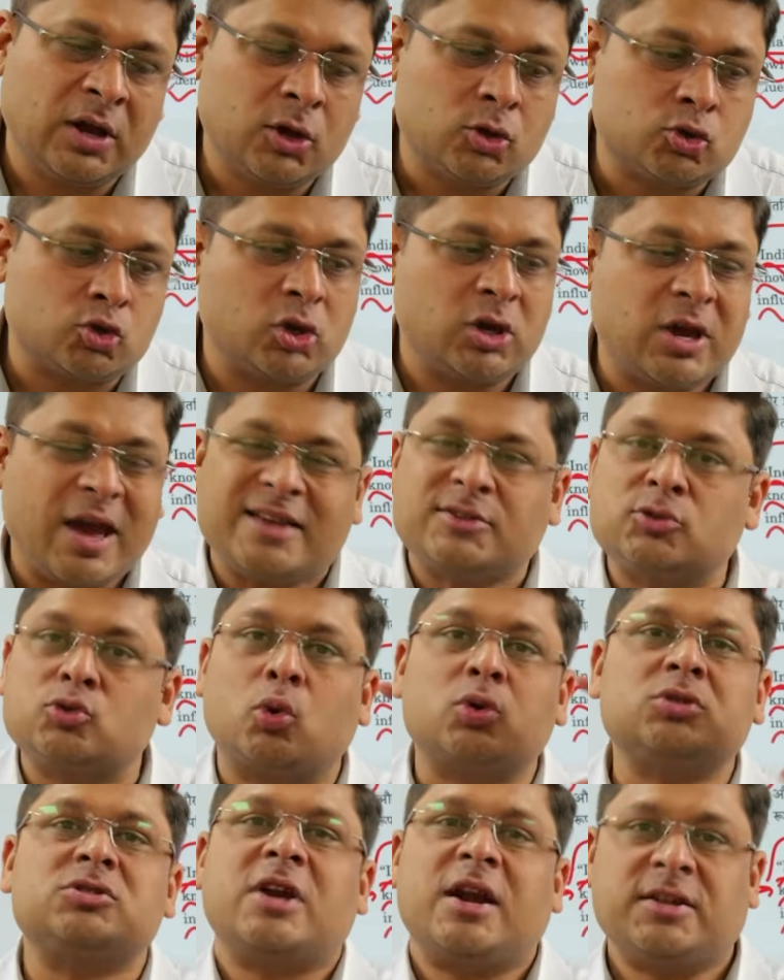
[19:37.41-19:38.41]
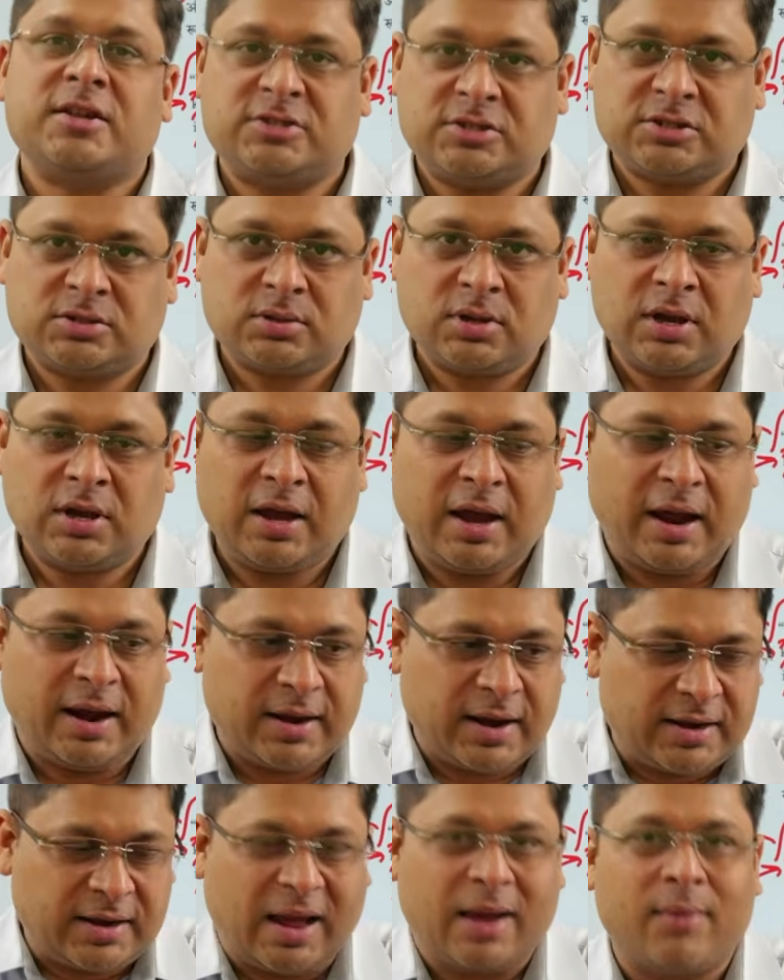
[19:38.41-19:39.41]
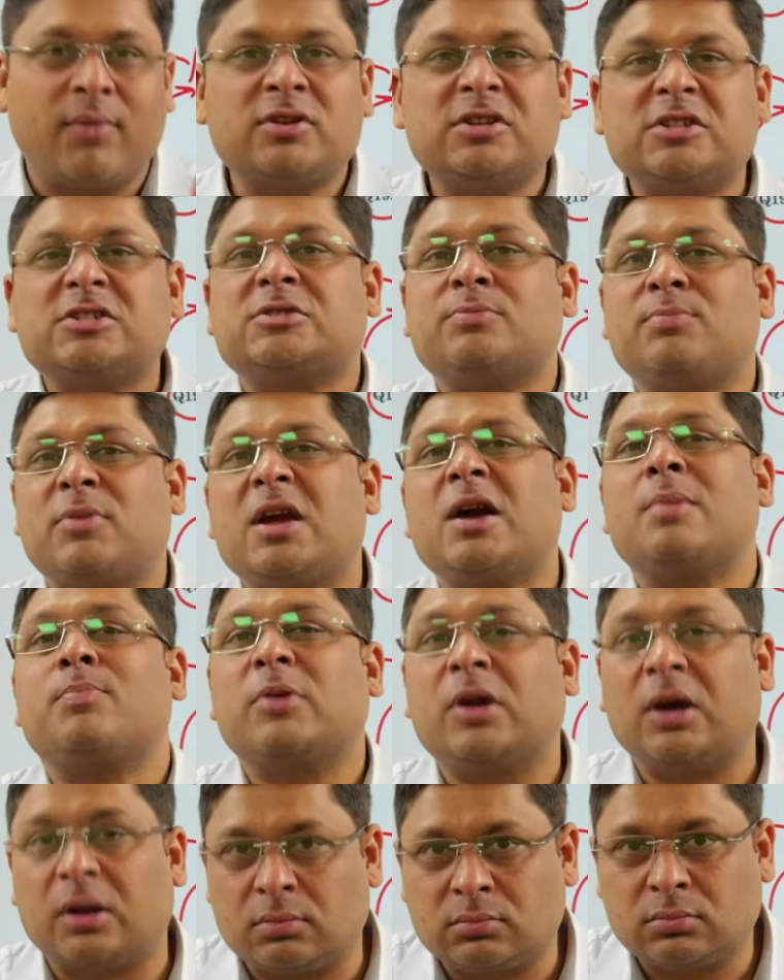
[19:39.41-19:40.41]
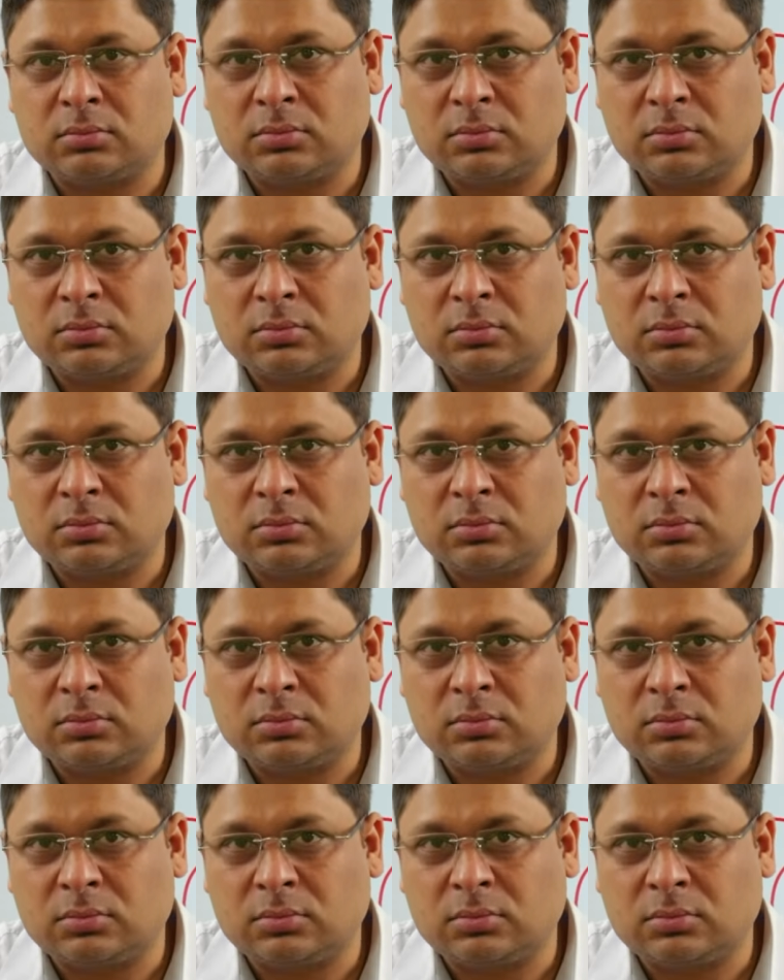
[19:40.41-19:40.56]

So he has his own strategies and a divergence may appear.